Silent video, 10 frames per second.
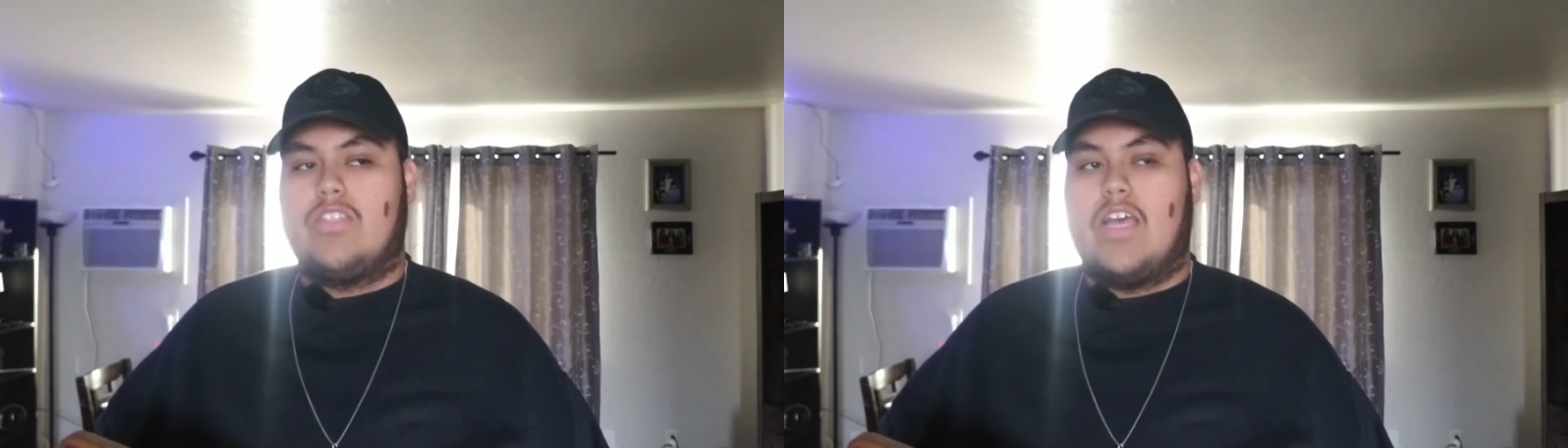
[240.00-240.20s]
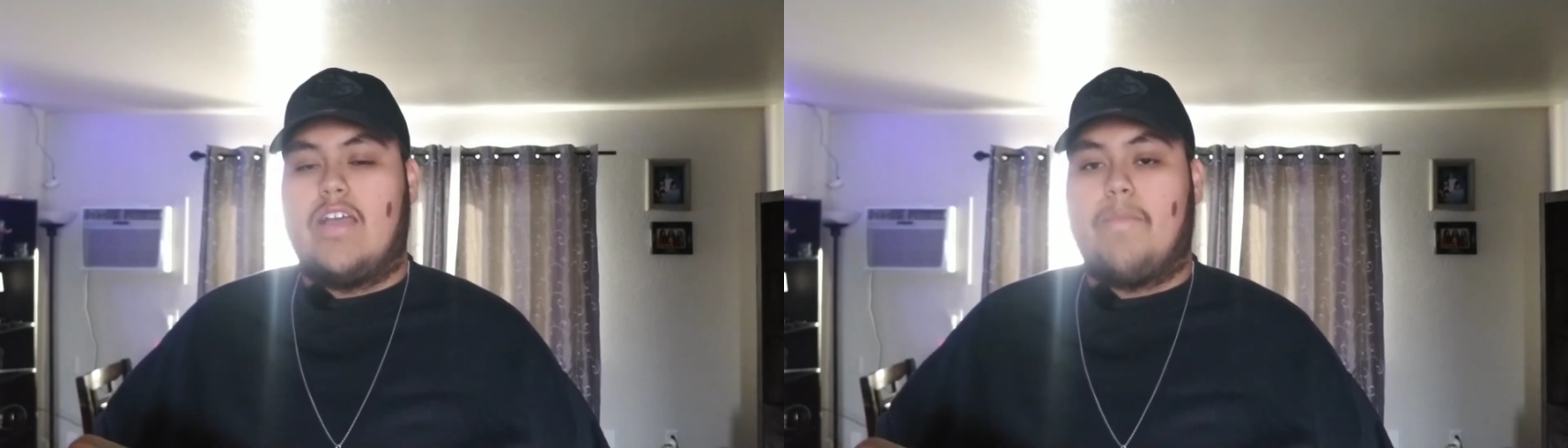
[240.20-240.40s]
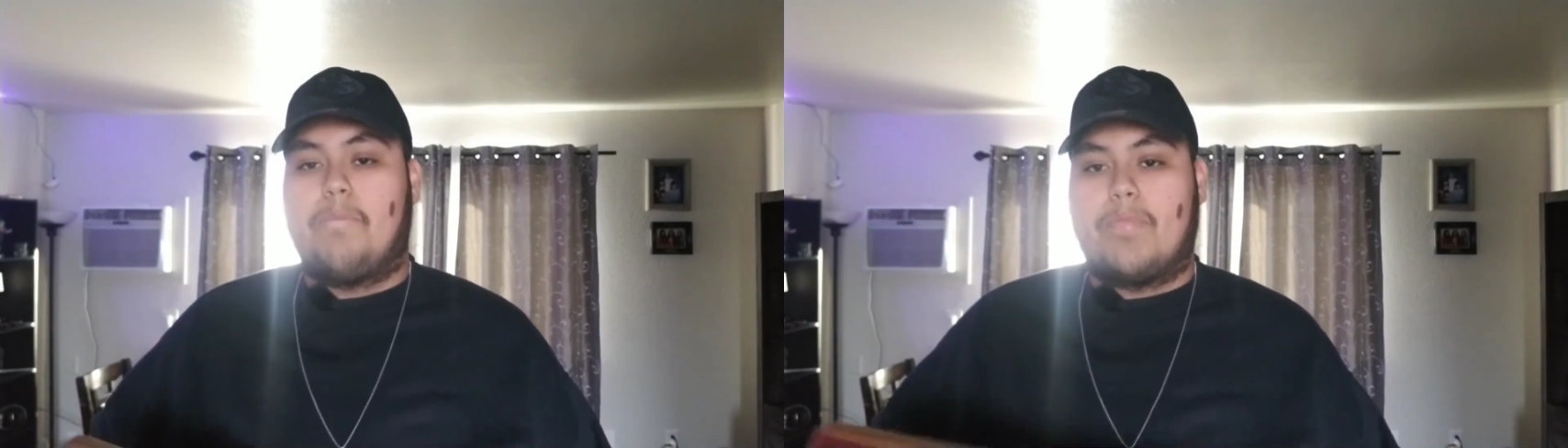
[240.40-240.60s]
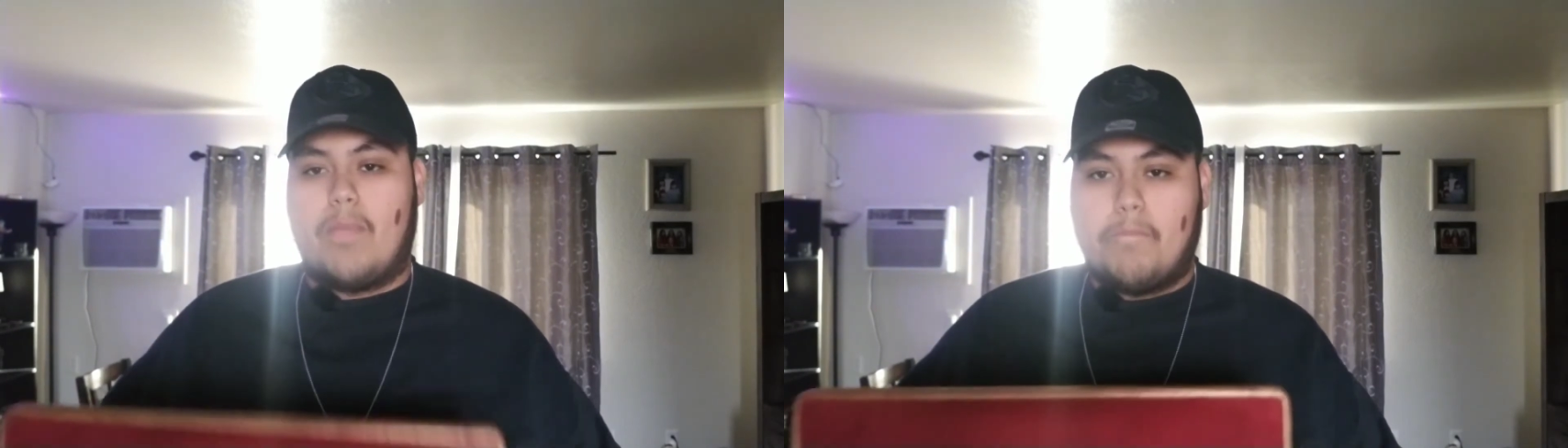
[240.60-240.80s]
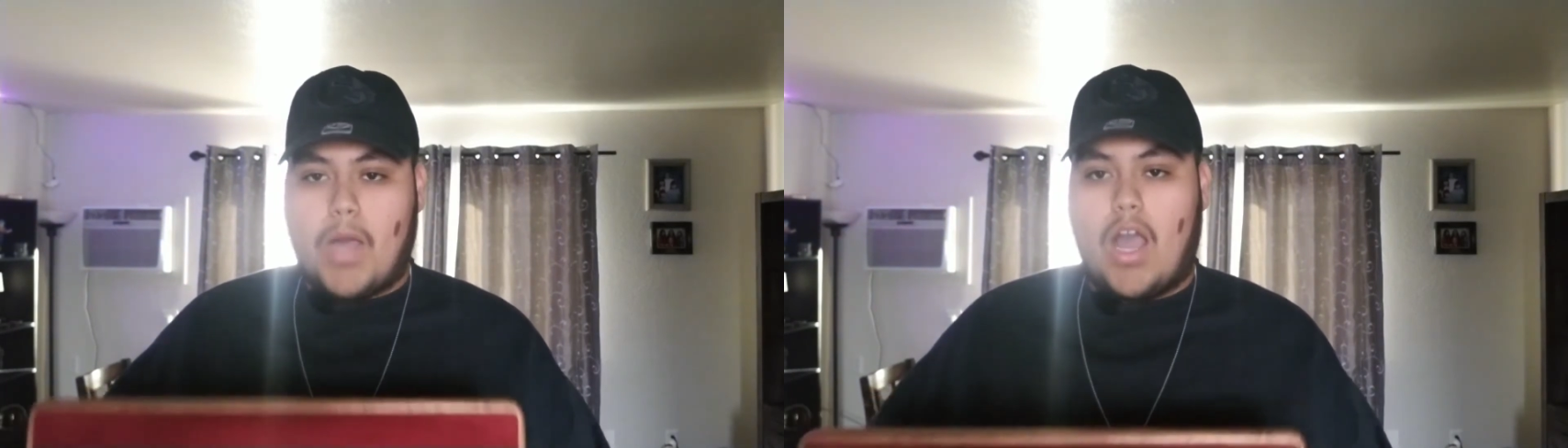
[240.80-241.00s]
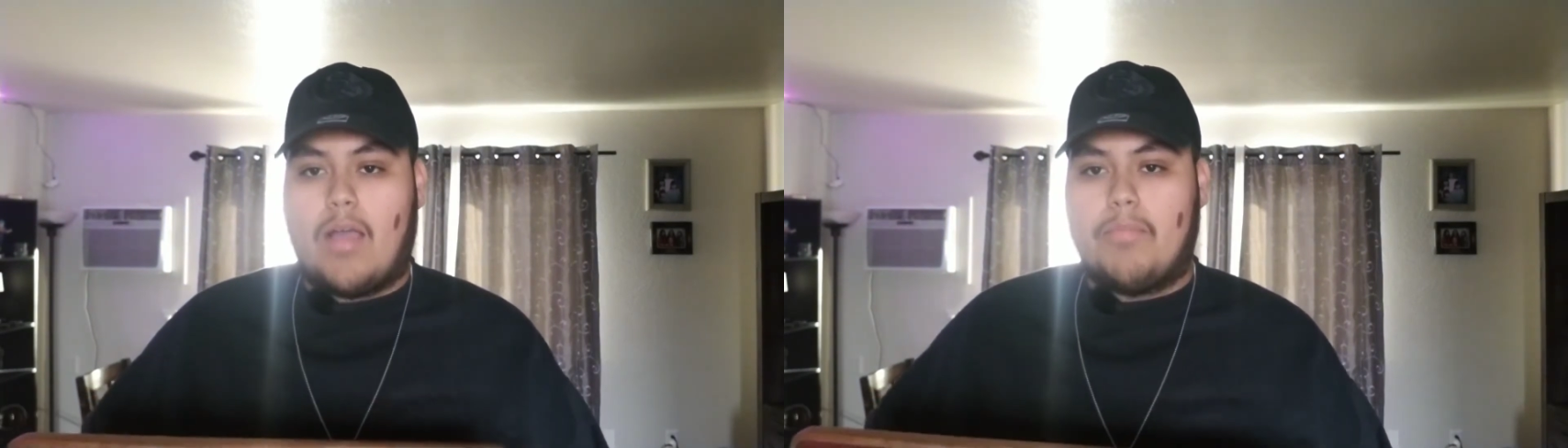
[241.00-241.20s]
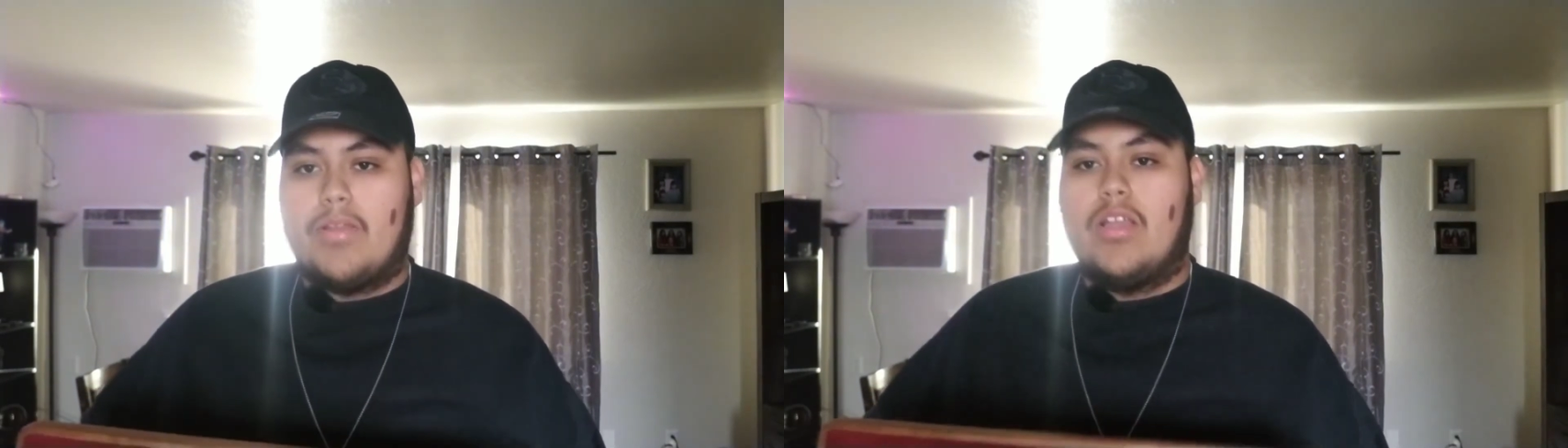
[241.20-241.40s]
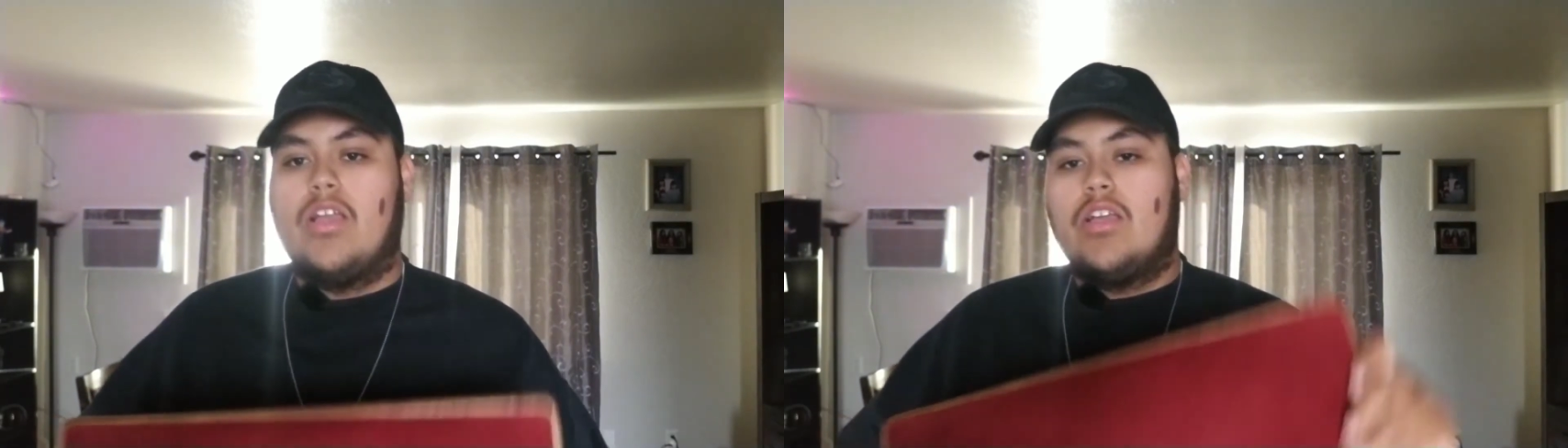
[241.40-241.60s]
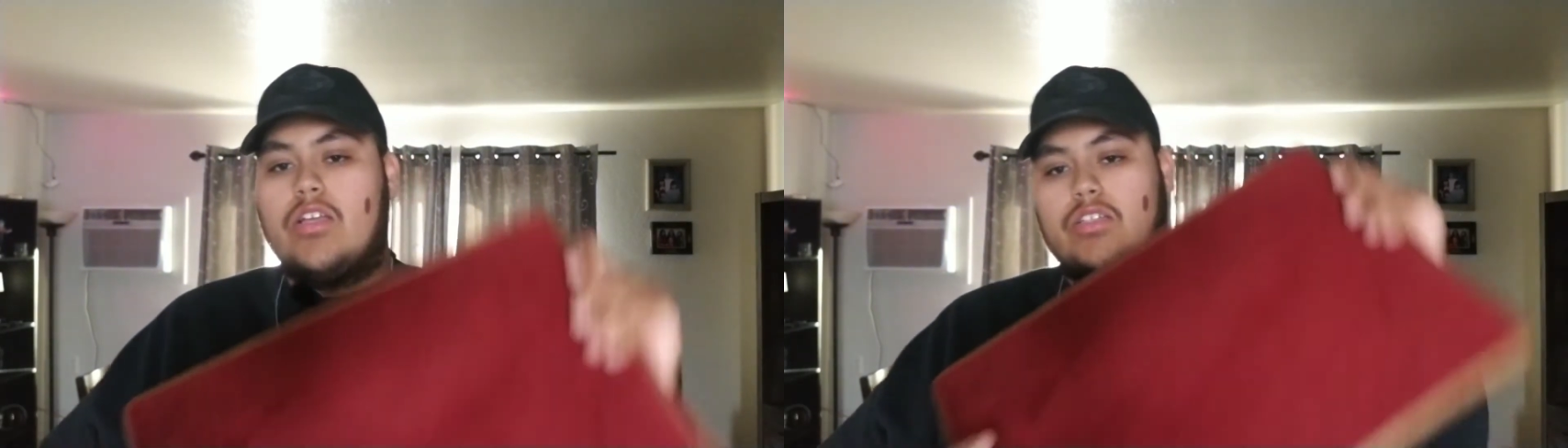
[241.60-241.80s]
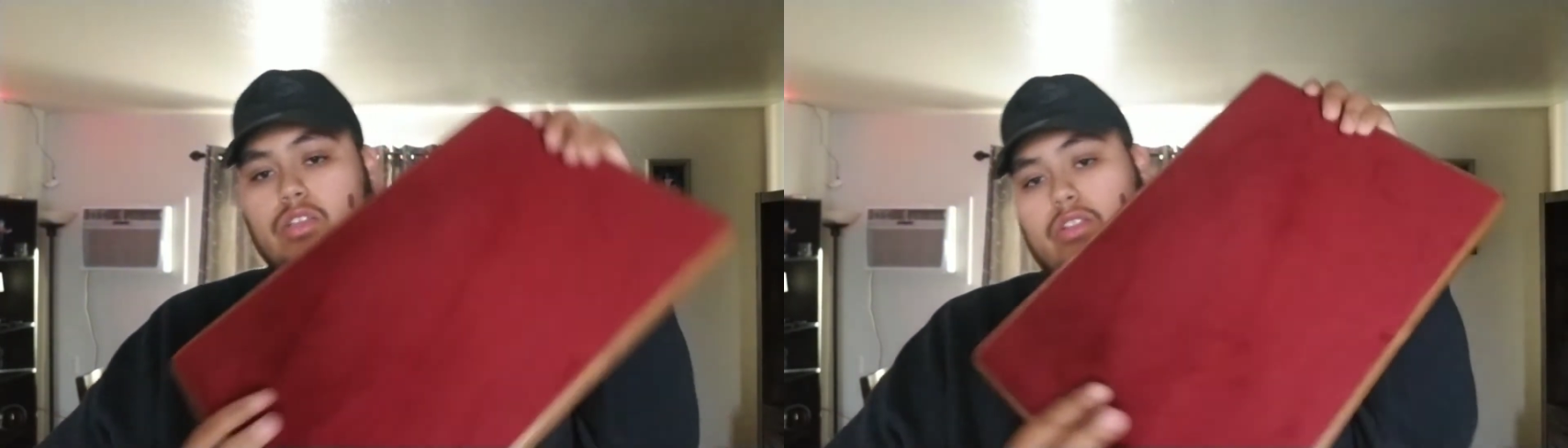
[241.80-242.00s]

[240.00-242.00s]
that pop. So